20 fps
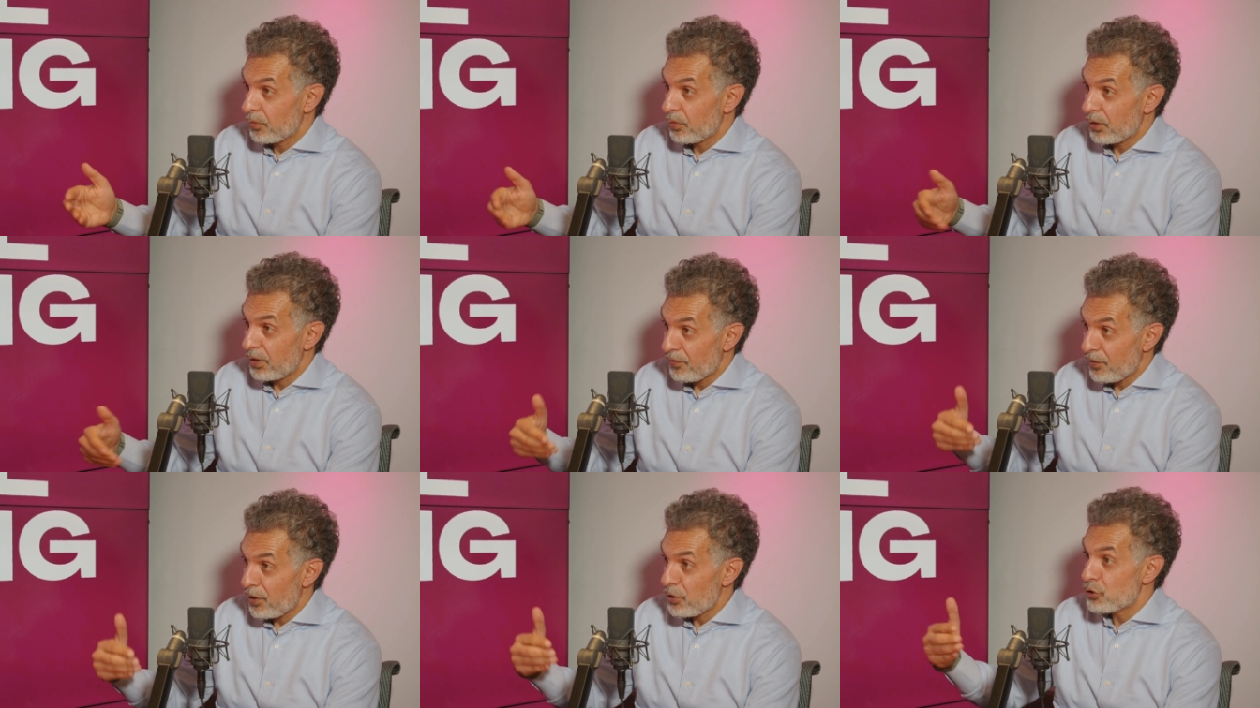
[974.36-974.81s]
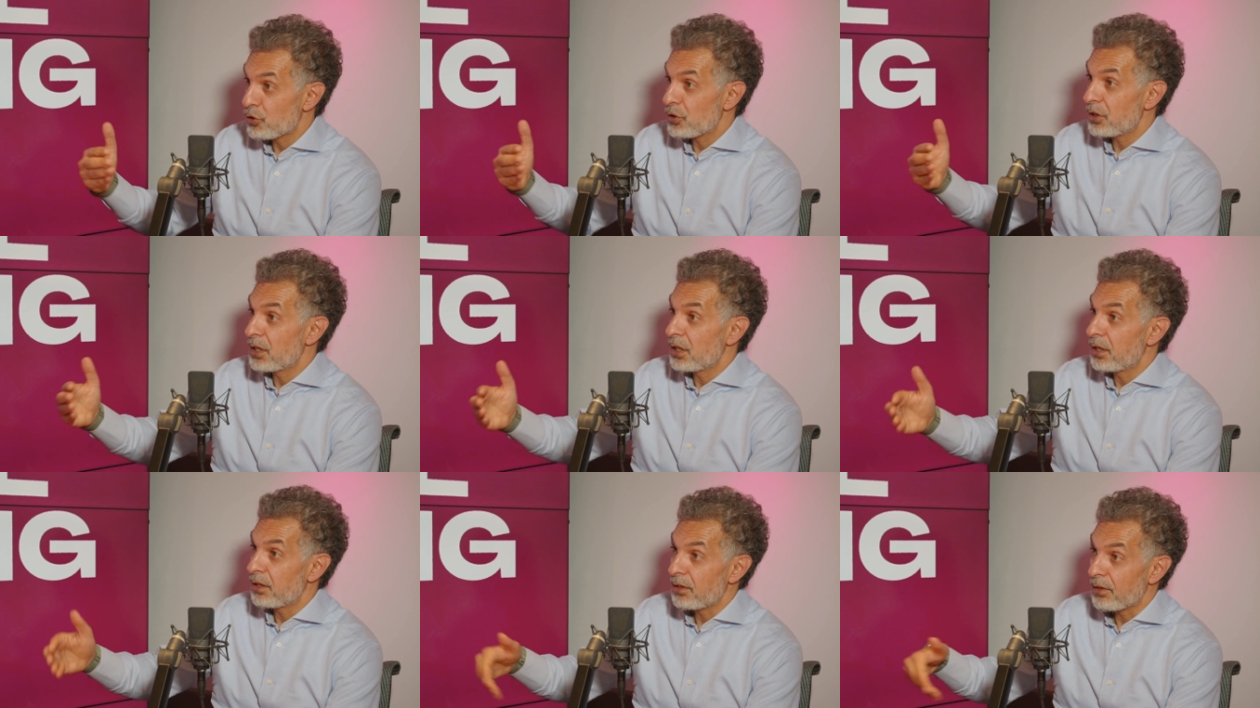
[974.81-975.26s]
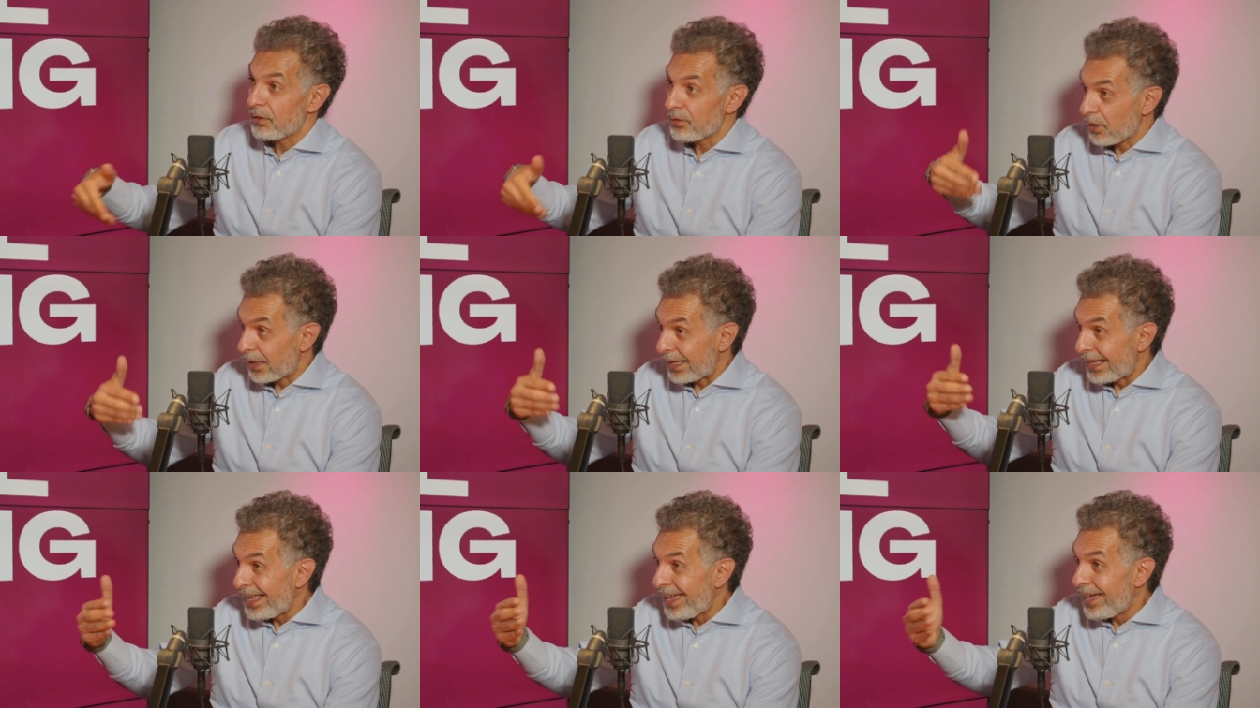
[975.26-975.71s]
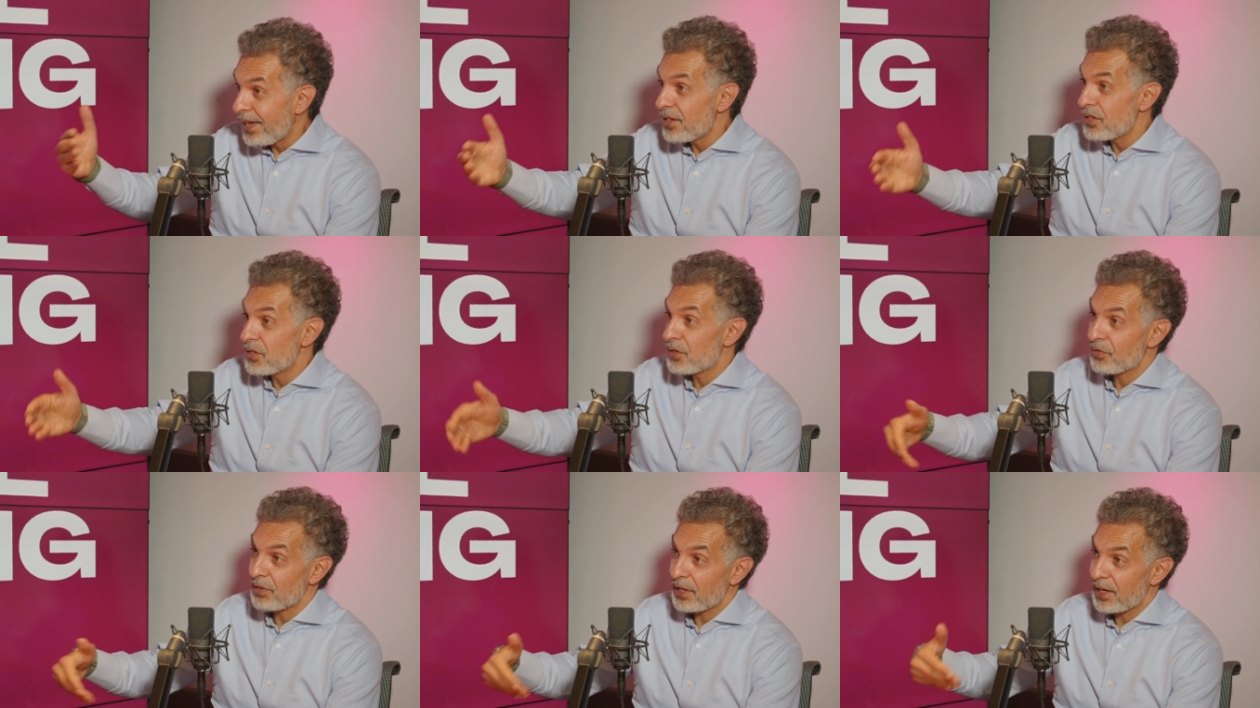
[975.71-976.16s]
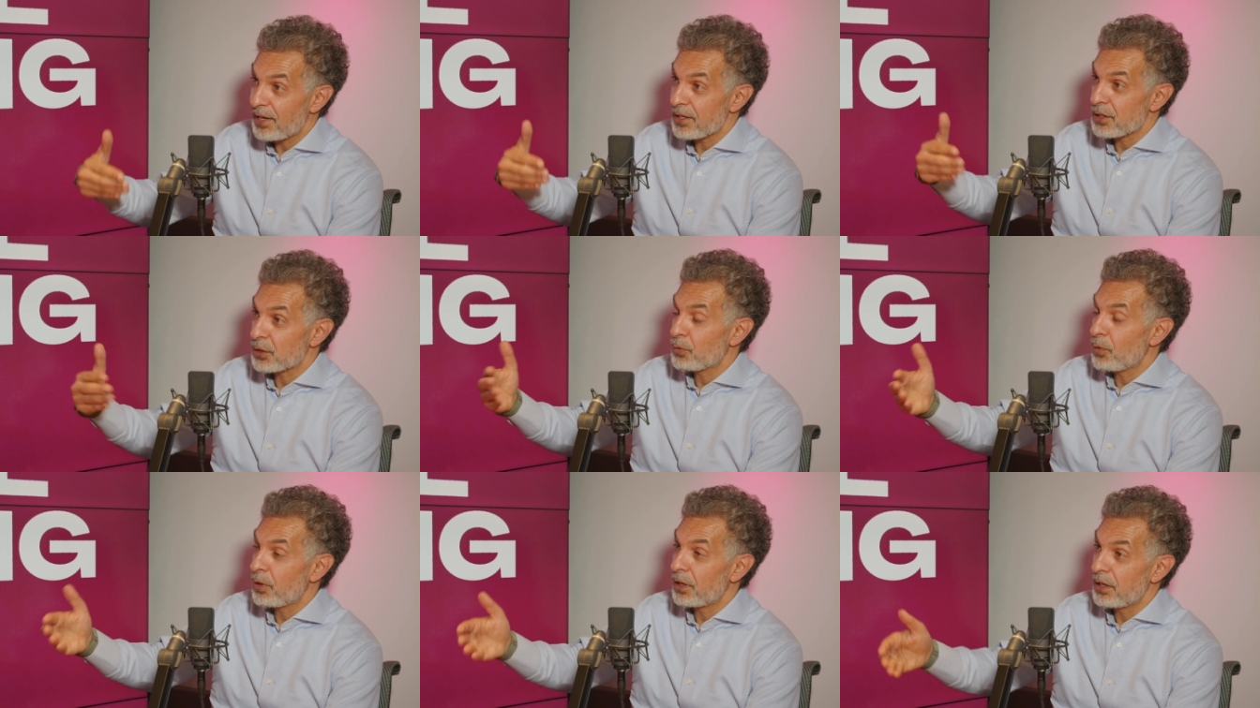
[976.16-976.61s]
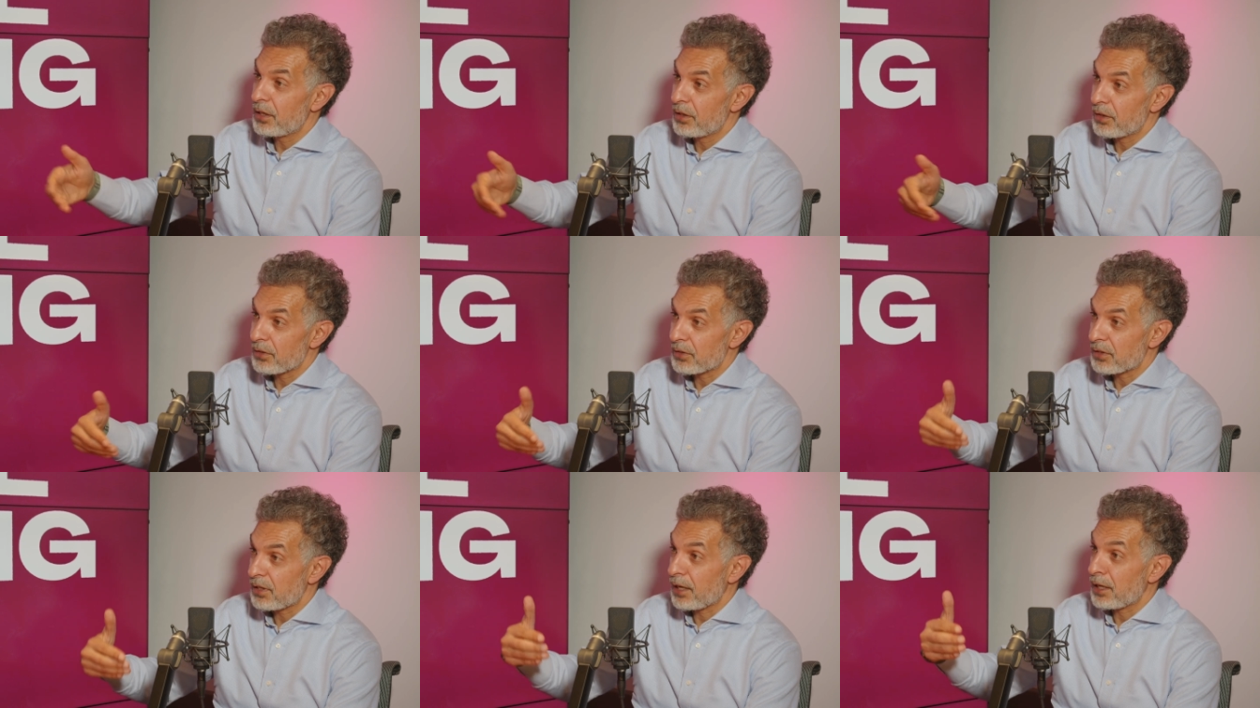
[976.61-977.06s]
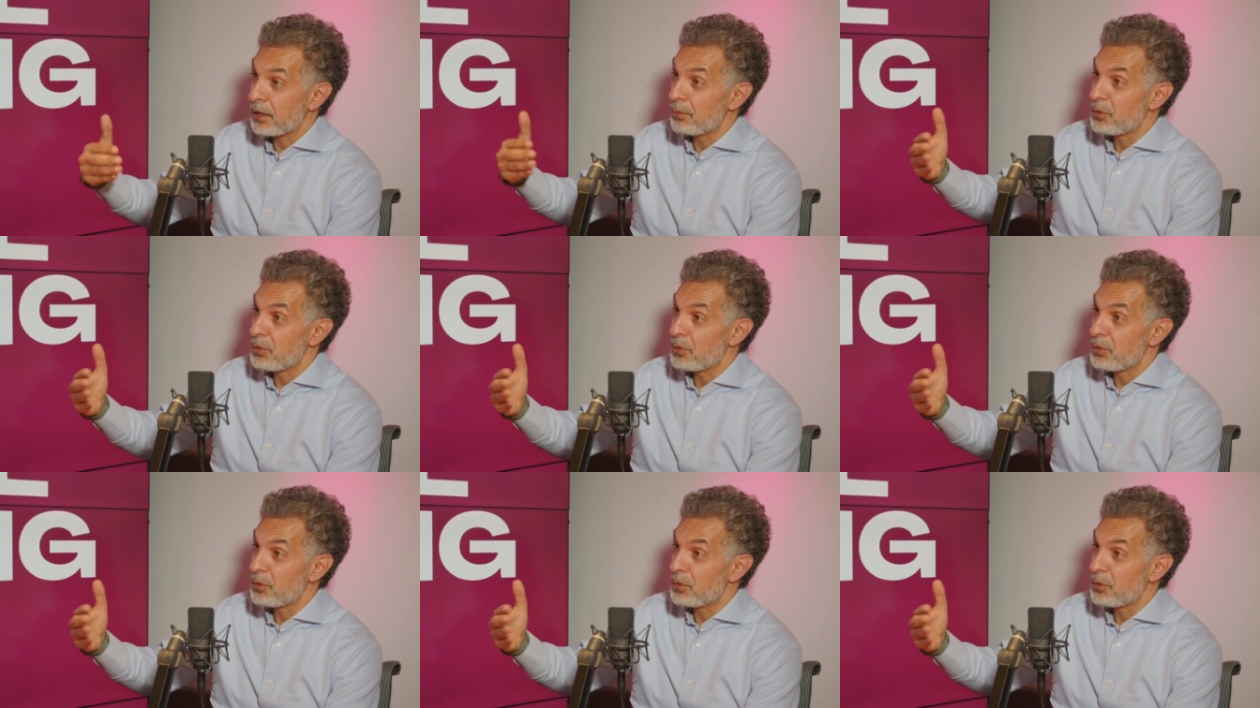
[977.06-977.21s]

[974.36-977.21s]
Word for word: will eventually, the gains of the last 20 years that